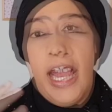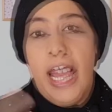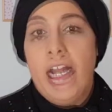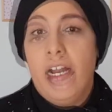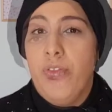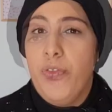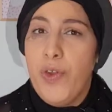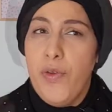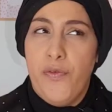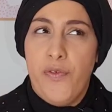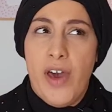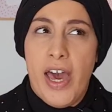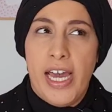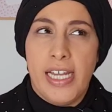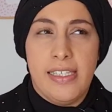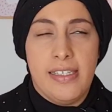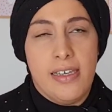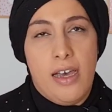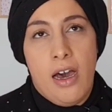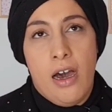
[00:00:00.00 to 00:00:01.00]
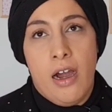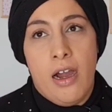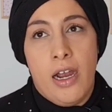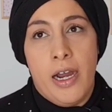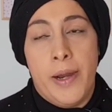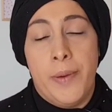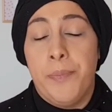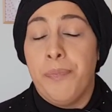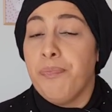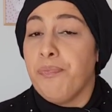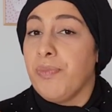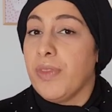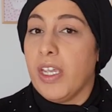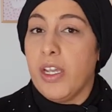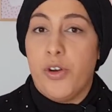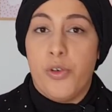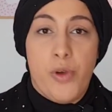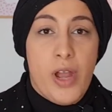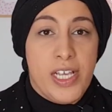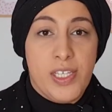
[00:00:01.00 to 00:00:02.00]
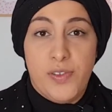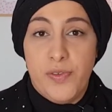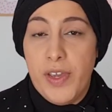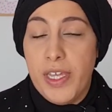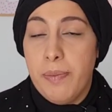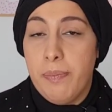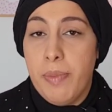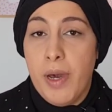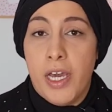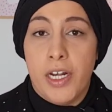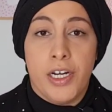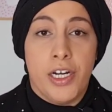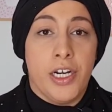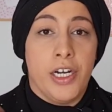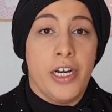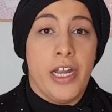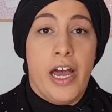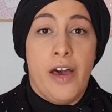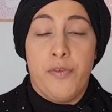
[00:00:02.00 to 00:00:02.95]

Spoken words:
Healthy fats are grass-fed butter,